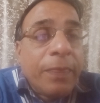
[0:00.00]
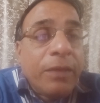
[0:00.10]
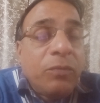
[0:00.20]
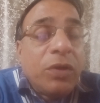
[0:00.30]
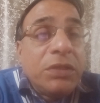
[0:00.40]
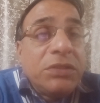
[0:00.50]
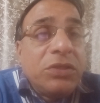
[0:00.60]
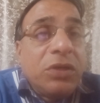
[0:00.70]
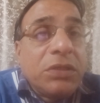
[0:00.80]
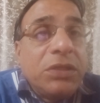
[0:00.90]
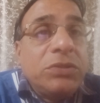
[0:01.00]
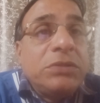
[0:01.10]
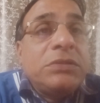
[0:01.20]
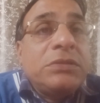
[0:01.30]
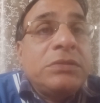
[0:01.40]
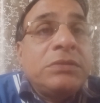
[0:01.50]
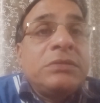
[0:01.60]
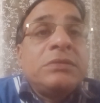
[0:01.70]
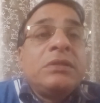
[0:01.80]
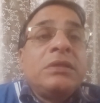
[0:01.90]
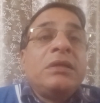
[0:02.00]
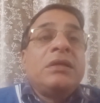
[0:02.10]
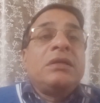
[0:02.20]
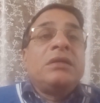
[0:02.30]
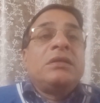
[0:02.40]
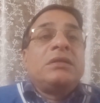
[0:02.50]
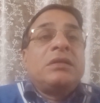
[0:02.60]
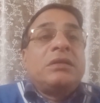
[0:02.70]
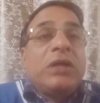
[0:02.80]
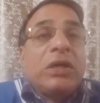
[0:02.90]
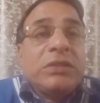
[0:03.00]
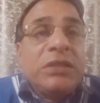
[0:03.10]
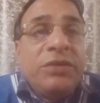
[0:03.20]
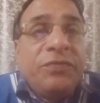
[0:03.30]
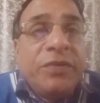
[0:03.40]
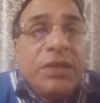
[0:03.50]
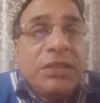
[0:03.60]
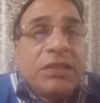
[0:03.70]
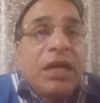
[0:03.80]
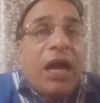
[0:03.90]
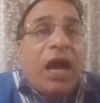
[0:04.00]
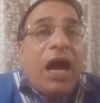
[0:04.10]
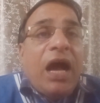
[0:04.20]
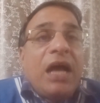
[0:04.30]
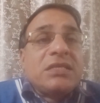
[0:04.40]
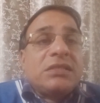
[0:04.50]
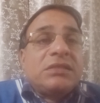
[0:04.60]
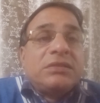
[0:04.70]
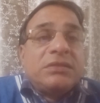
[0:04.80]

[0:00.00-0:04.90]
What does a doctor do? The doctor first asks